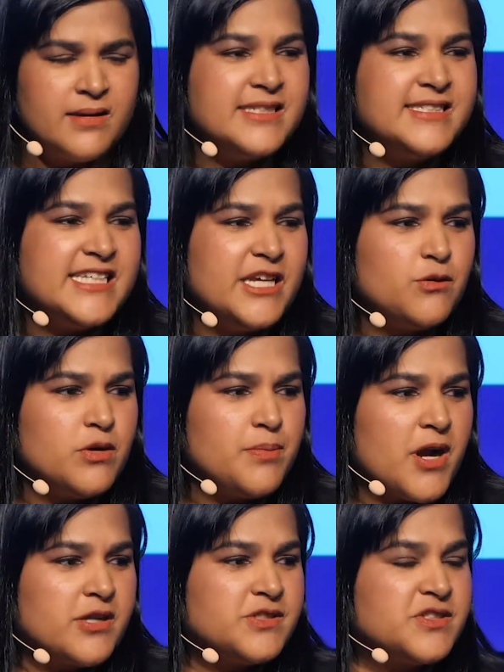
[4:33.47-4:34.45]
It's equal
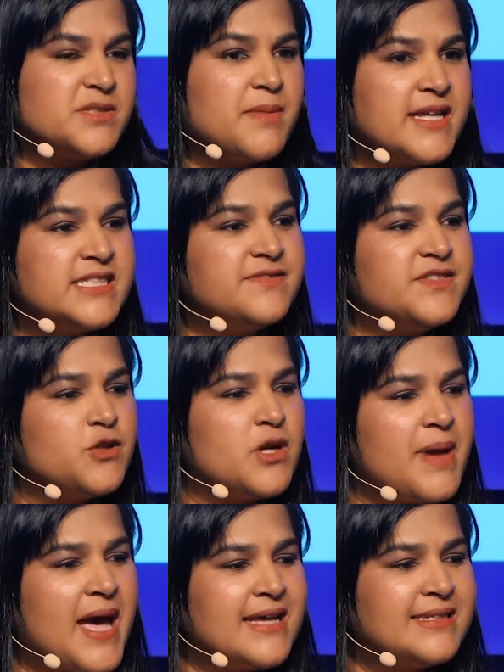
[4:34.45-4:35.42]
parts responsive to
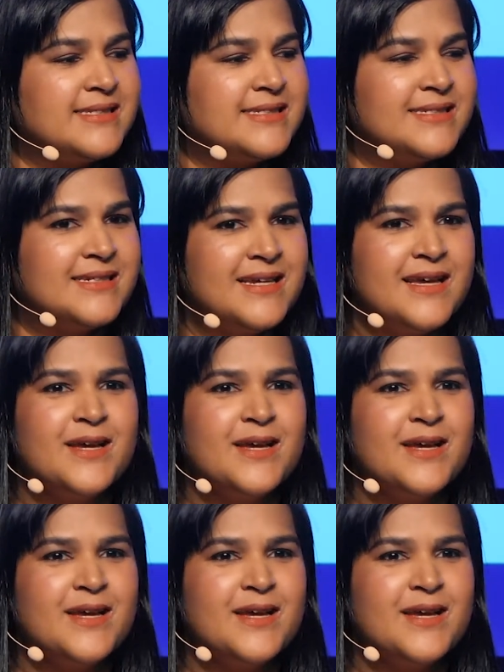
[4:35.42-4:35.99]
our past,